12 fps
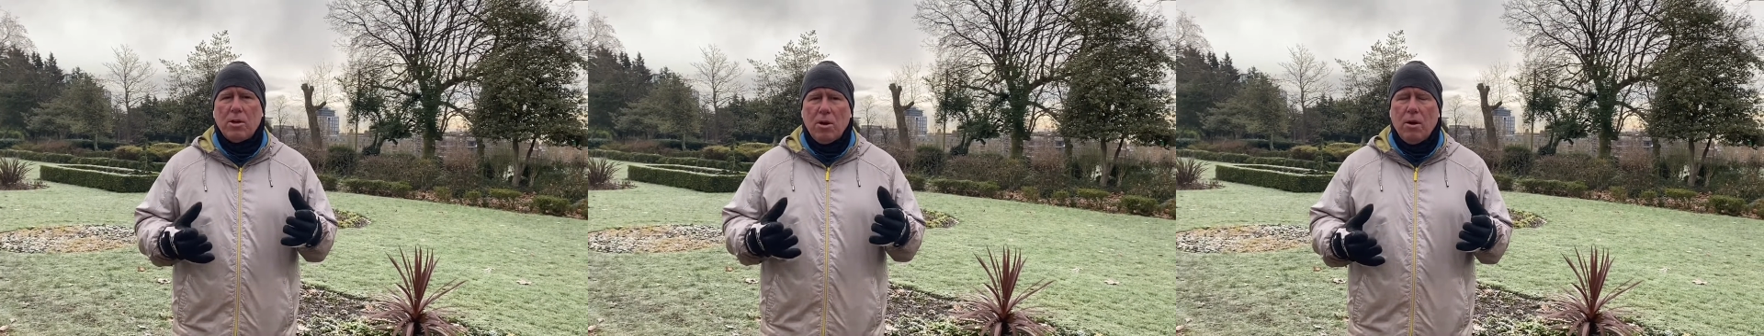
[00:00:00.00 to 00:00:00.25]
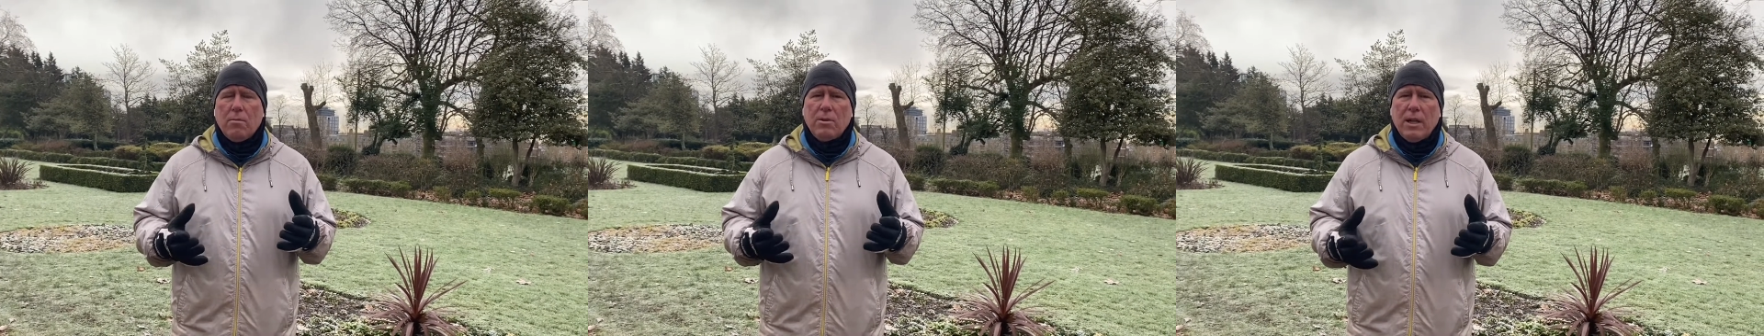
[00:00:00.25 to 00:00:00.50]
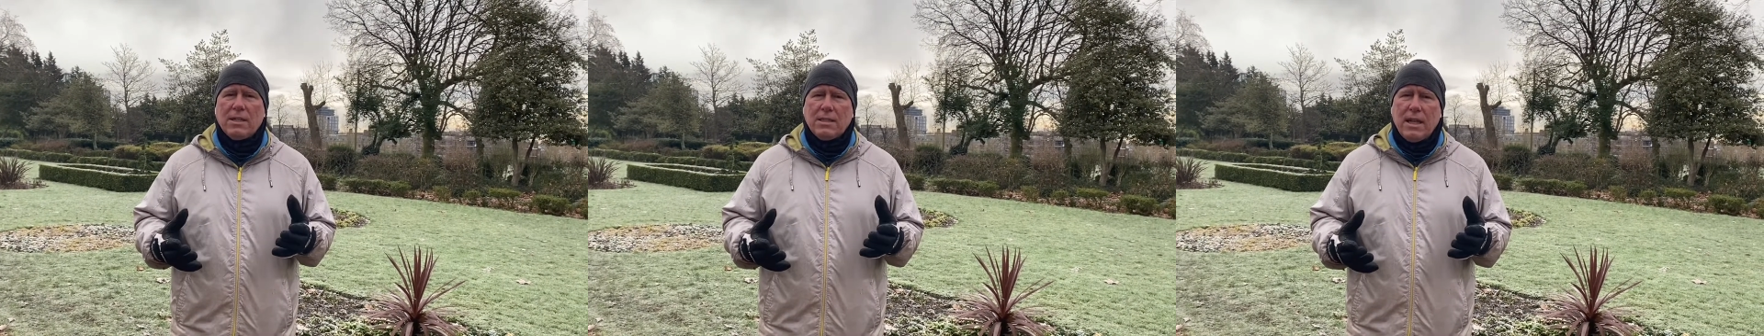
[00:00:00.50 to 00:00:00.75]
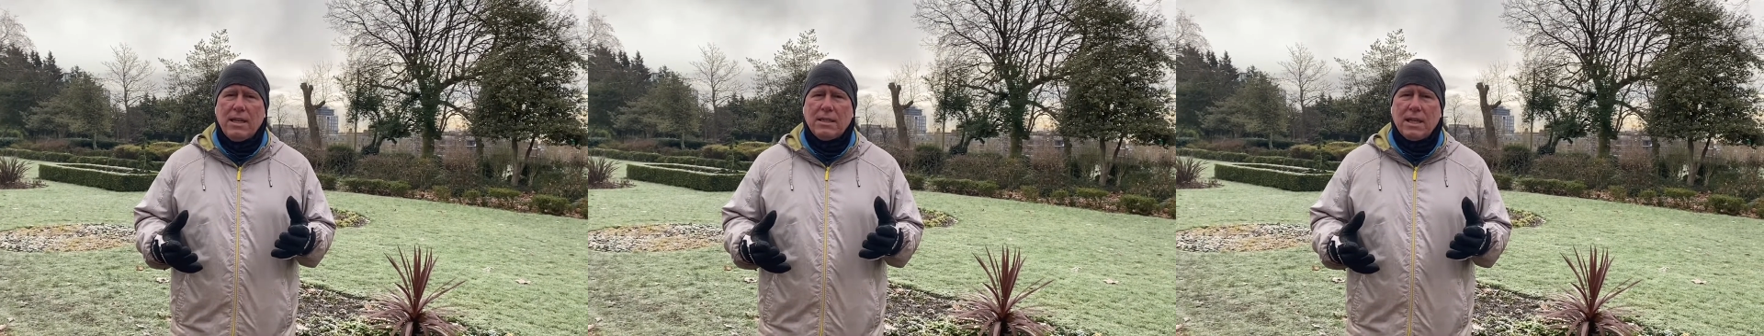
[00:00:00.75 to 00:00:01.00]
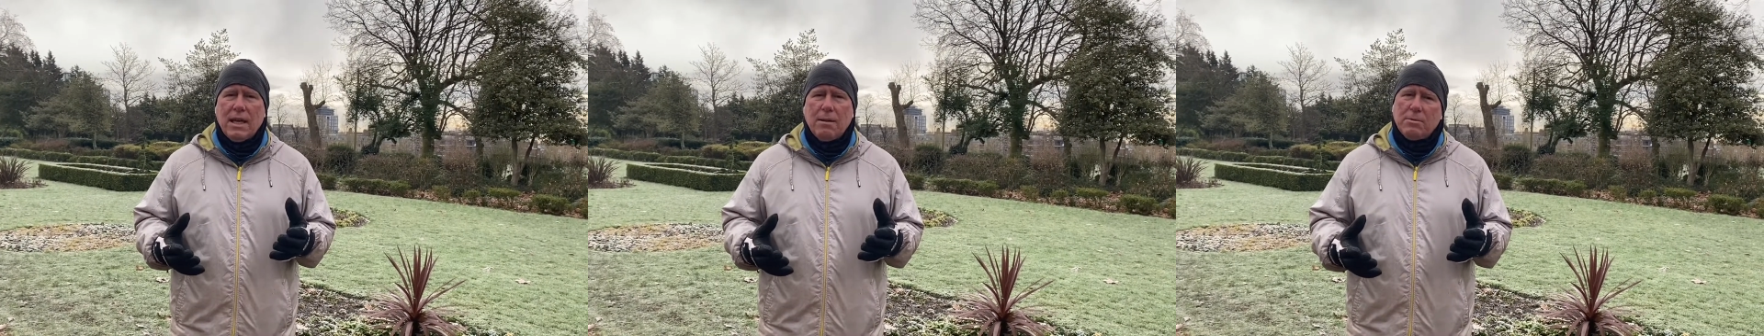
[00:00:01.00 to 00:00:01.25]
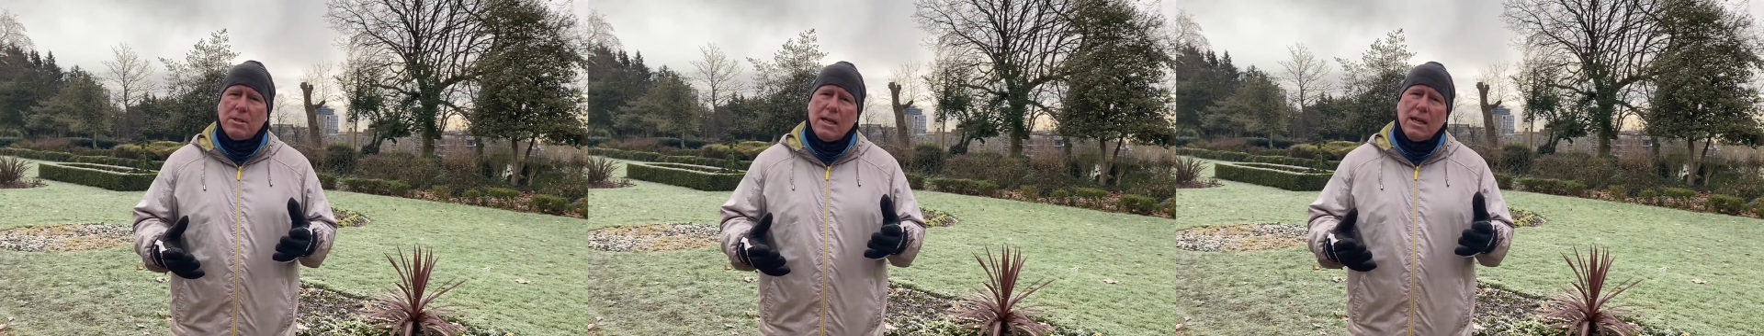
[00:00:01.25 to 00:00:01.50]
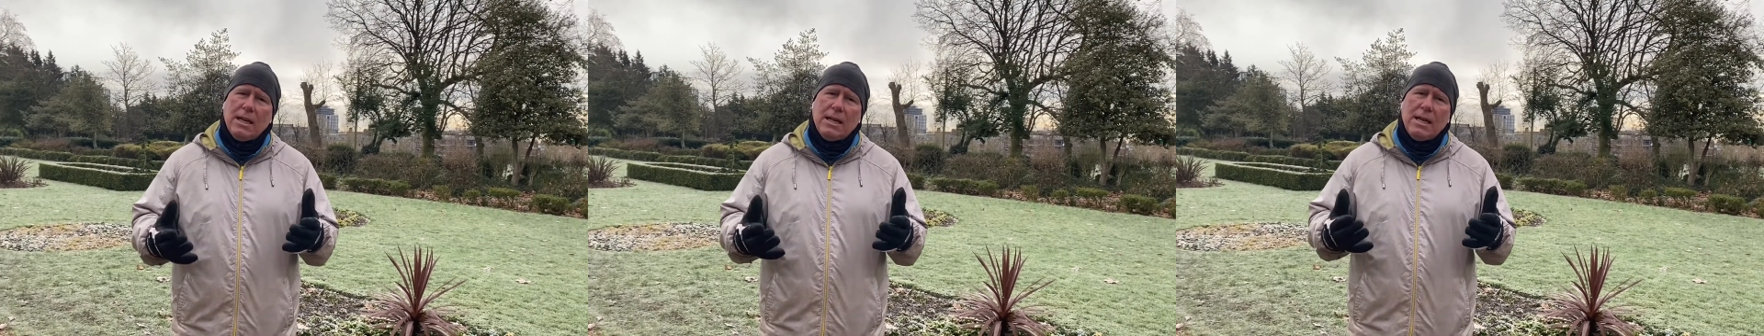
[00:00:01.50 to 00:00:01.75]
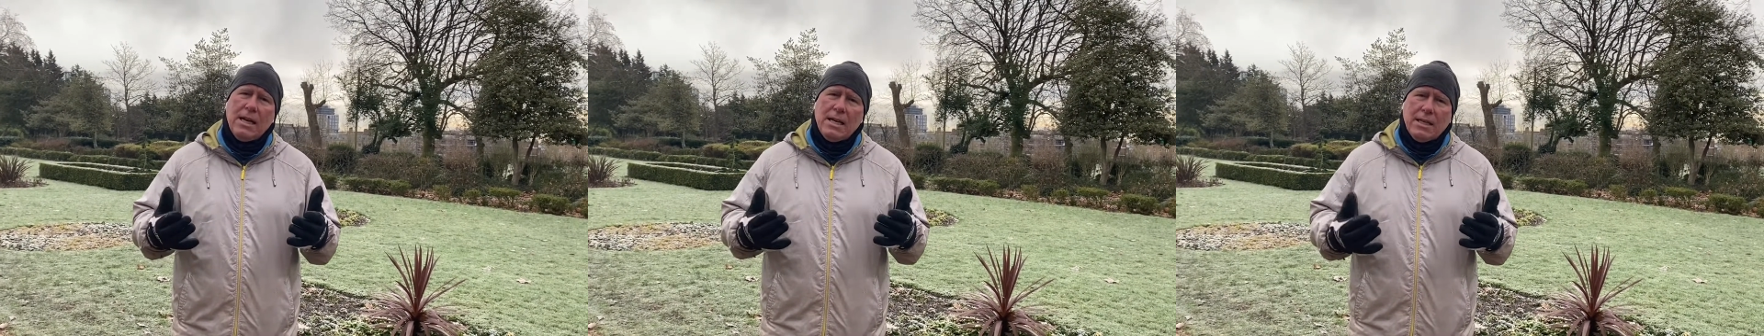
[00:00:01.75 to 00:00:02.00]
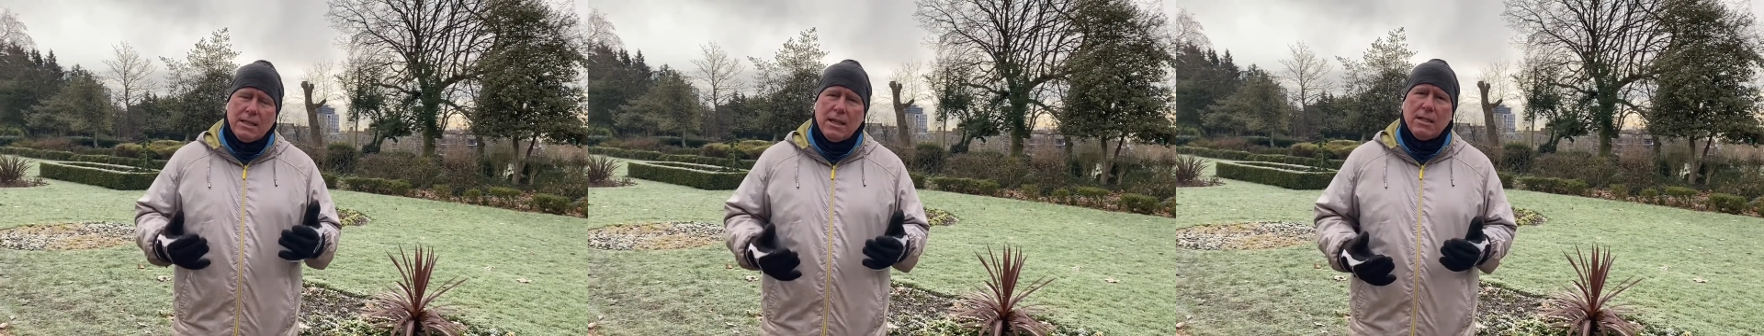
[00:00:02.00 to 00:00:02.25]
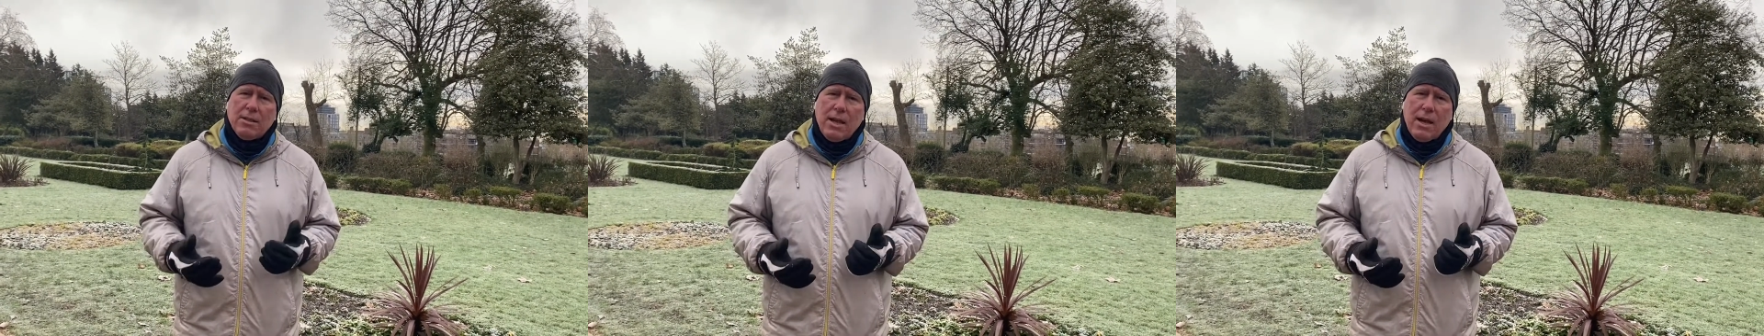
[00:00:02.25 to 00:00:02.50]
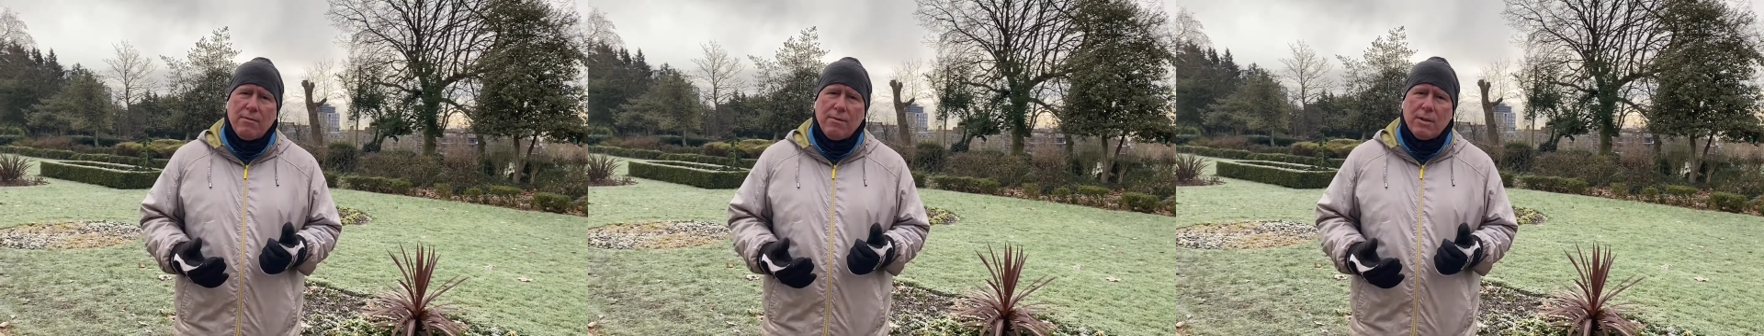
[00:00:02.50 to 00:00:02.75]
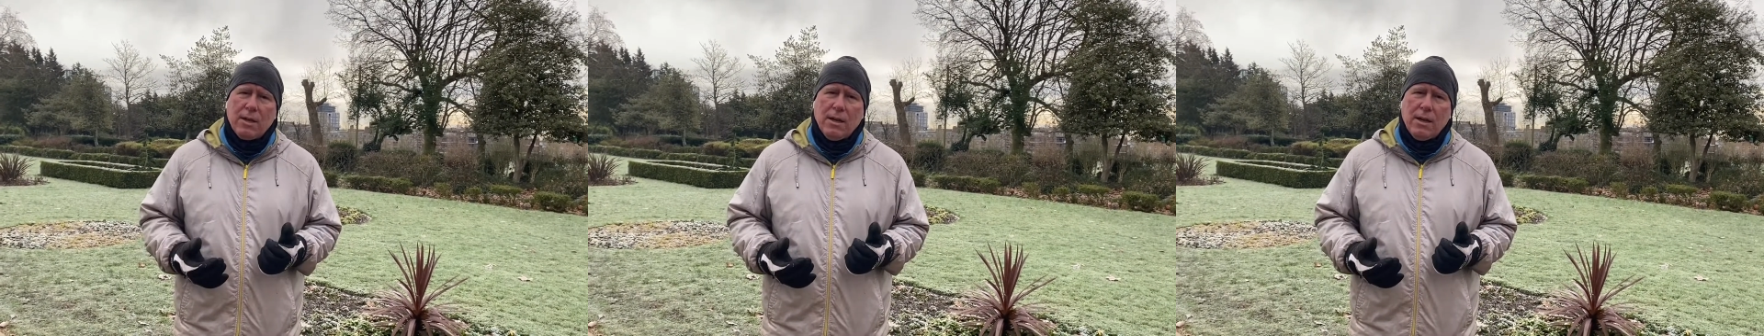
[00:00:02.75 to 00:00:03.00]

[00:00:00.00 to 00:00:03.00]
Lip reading: complex landscapes in southern Africa,